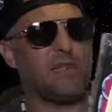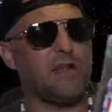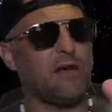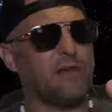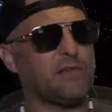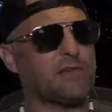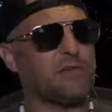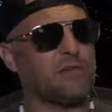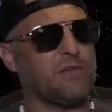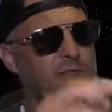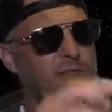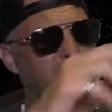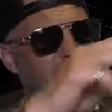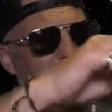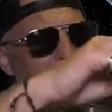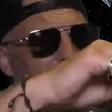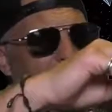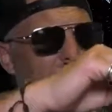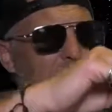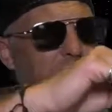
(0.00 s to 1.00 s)
and also with that,
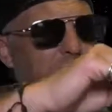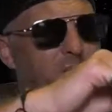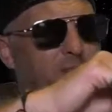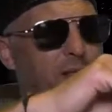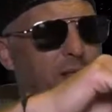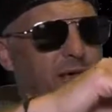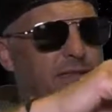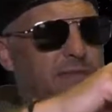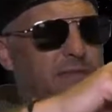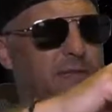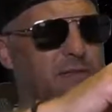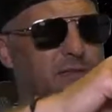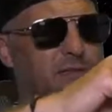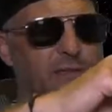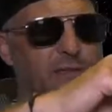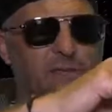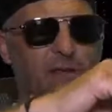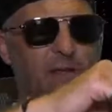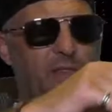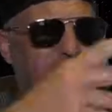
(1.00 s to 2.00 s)
it has a little plastic
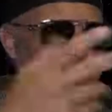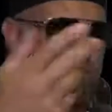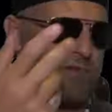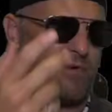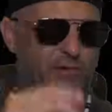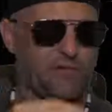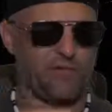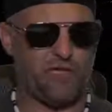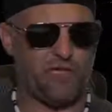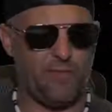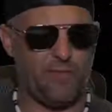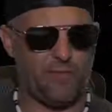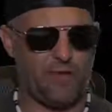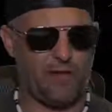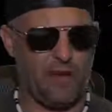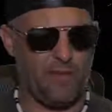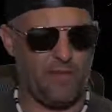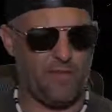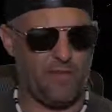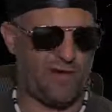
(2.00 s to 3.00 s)
sleeve. Right, those aren't cheap,
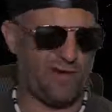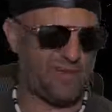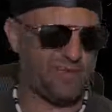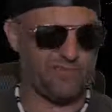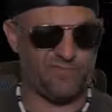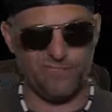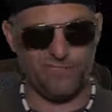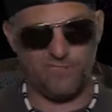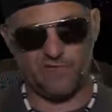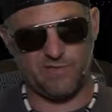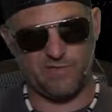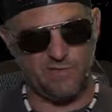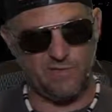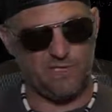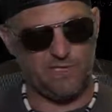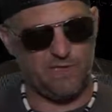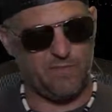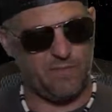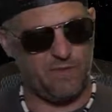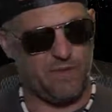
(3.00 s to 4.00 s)
right? I mean, they're not
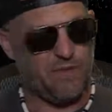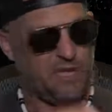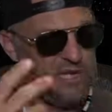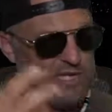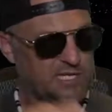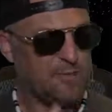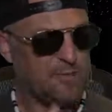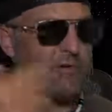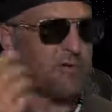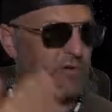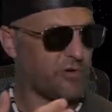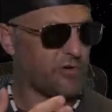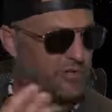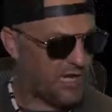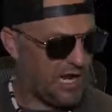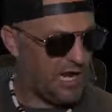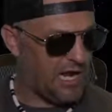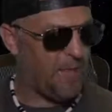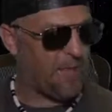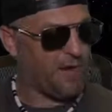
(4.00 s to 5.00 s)
expensive, but somebody took their
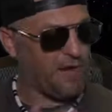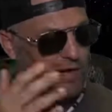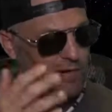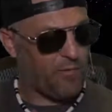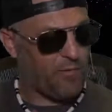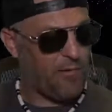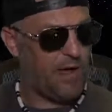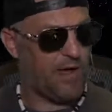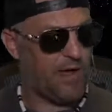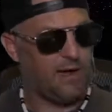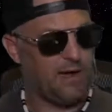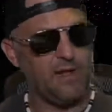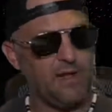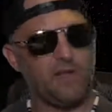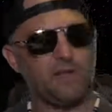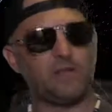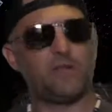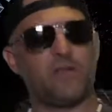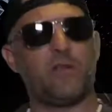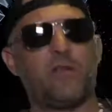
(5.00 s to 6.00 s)
time. They did it right.
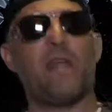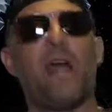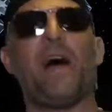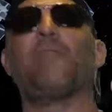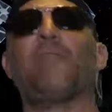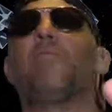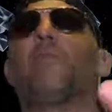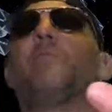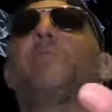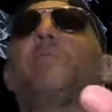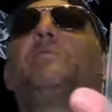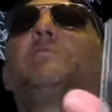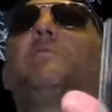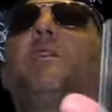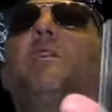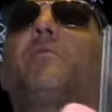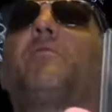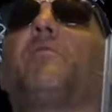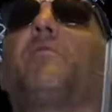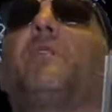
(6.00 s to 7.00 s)
So there you have it. PG-8 for